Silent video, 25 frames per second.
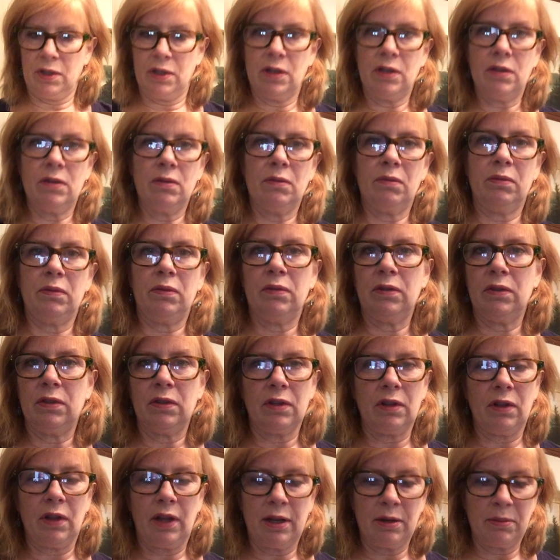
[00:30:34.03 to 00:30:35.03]
I know
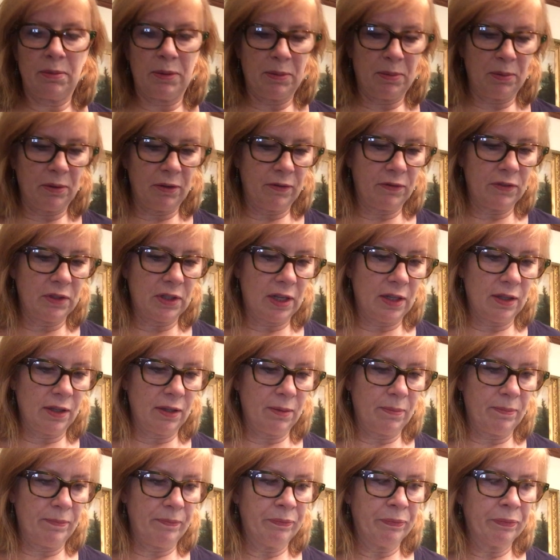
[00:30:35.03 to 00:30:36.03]
a lot of people have done
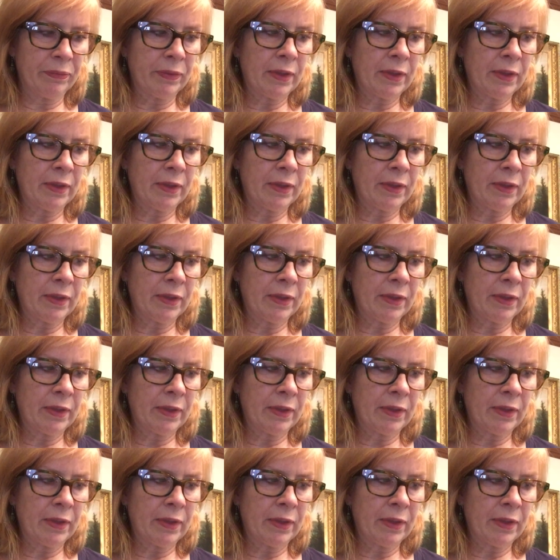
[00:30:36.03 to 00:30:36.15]
them.